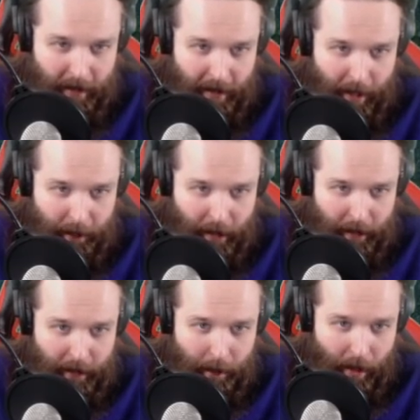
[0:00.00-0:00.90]
Helped
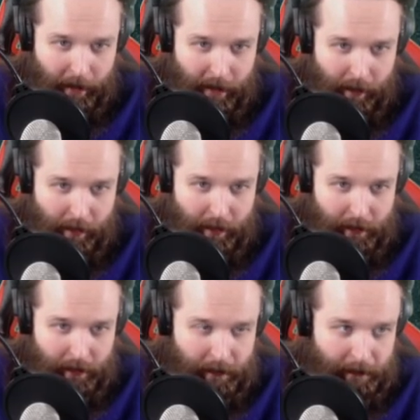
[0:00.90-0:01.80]
out the barley
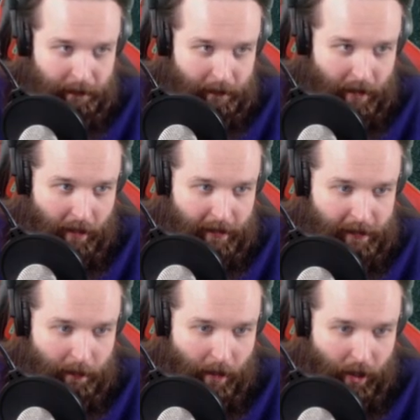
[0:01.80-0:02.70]
brews. Got a you
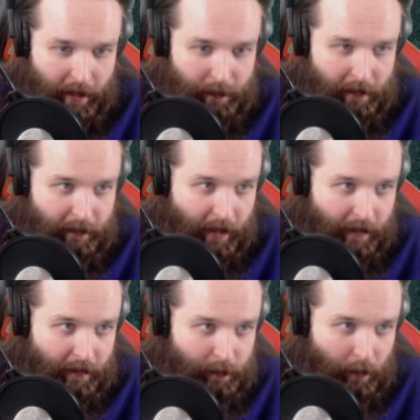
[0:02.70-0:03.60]
decent got amount of XP attention. for
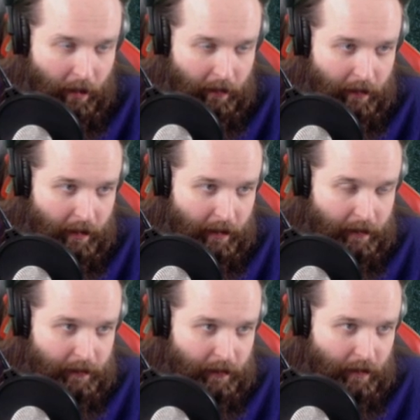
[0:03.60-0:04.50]
that as well.
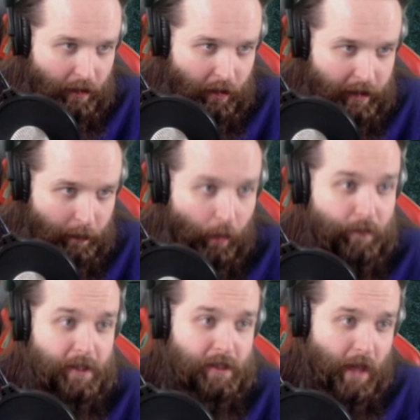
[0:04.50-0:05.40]
Alright, the
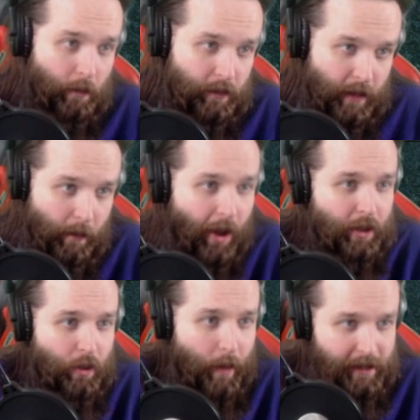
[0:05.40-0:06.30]
perfect stout. I'm on a
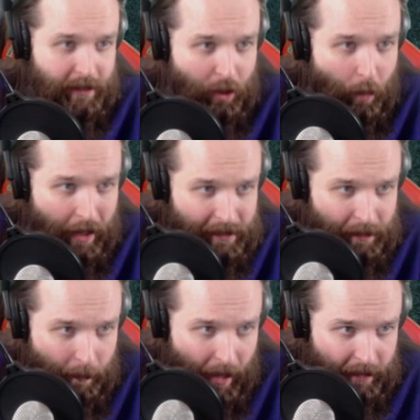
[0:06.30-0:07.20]
quest, a quest to
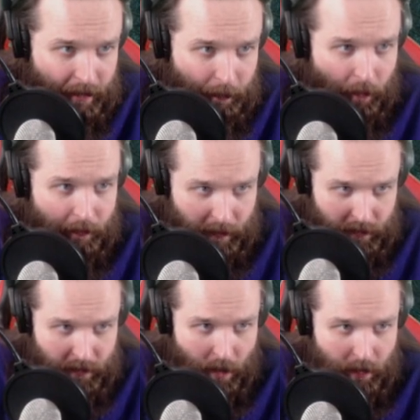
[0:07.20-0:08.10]
make the perfect
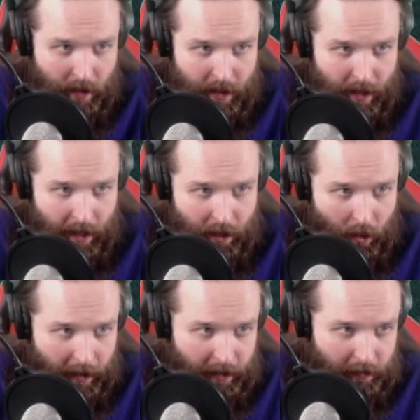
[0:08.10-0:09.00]
stout. I
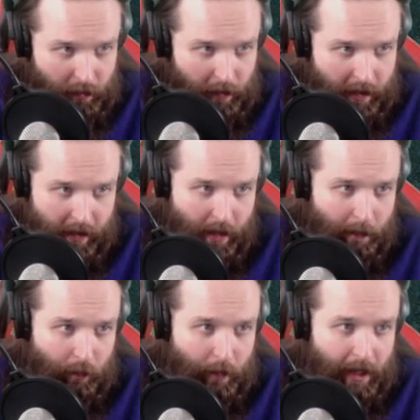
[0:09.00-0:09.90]
know I can do it.
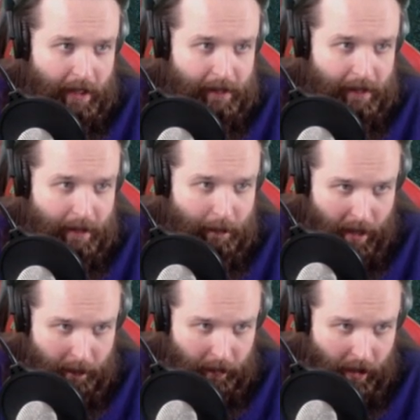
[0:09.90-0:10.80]
Brewing is in
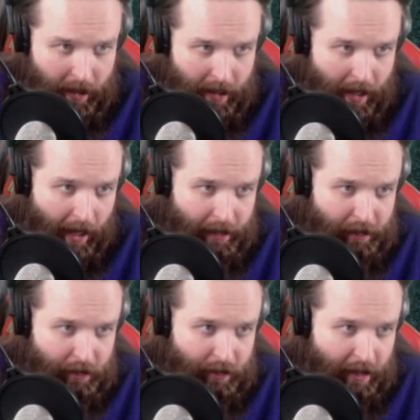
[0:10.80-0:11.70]
my blood. I
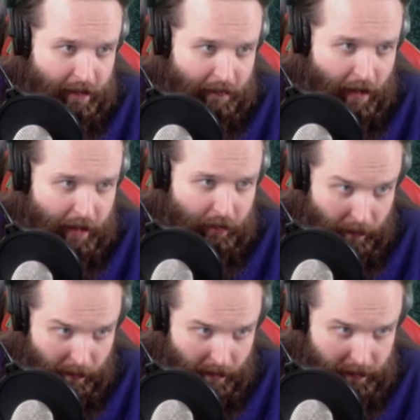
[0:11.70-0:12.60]
just need to find the
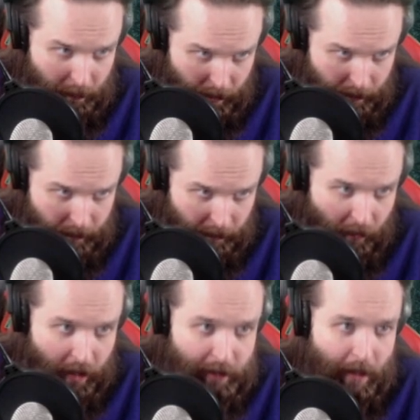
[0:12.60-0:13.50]
right recipe. The
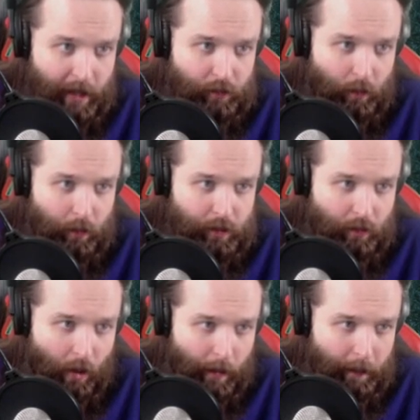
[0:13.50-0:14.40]
Frostmane trolls
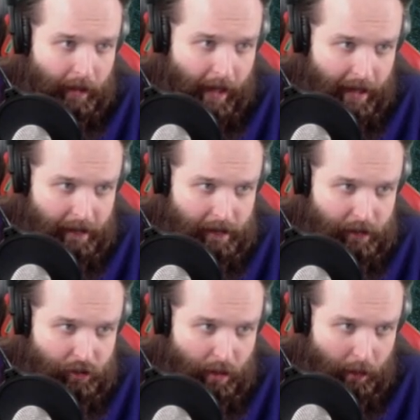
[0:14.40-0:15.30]
grow a plant,
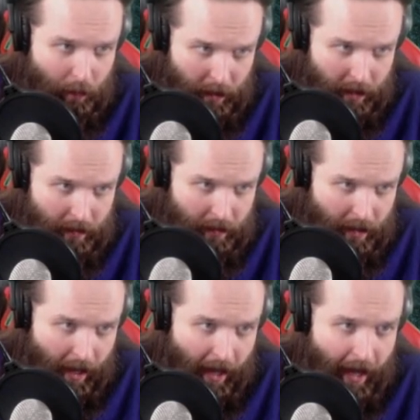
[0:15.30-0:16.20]
shimmerweed,
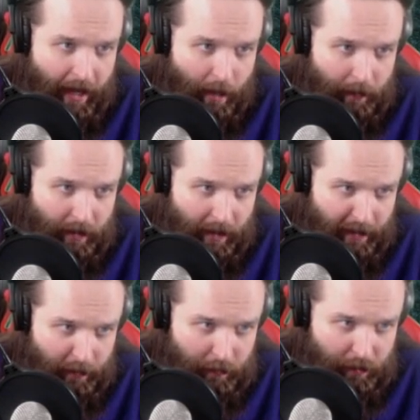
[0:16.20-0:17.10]
high up in the
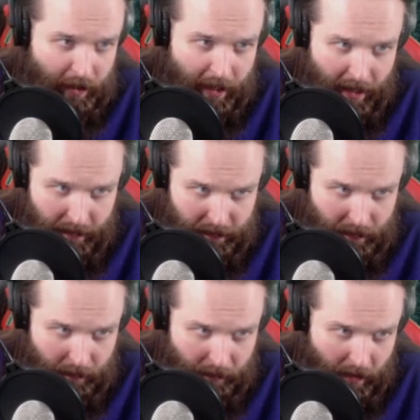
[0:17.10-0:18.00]
hills to the
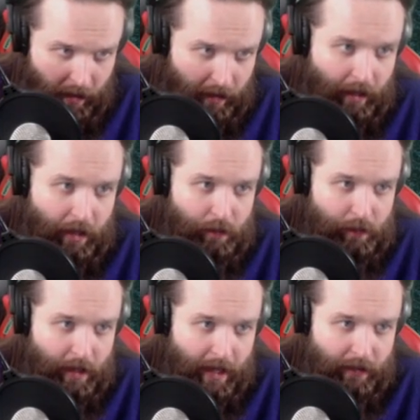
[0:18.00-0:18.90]
east. They
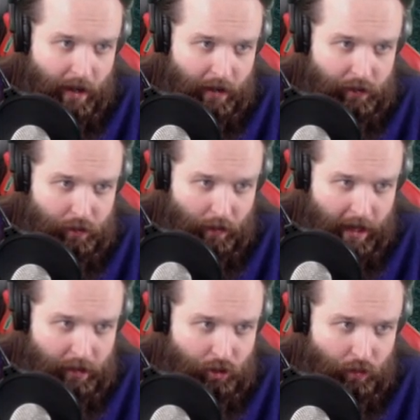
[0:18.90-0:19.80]
use it in their
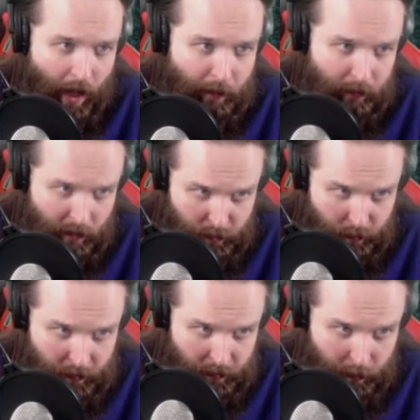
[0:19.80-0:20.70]
strange tribal
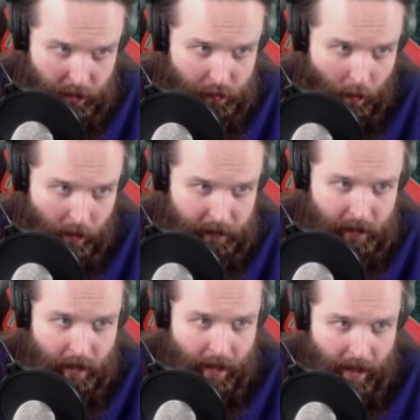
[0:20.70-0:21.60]
rituals. We dwarves
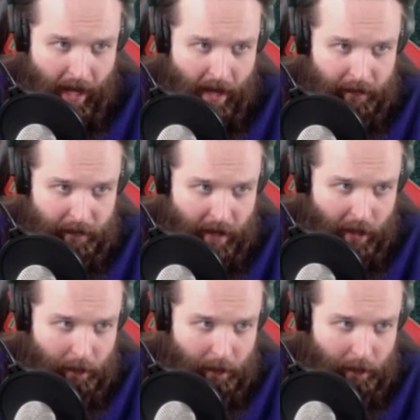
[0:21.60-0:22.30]
haven't found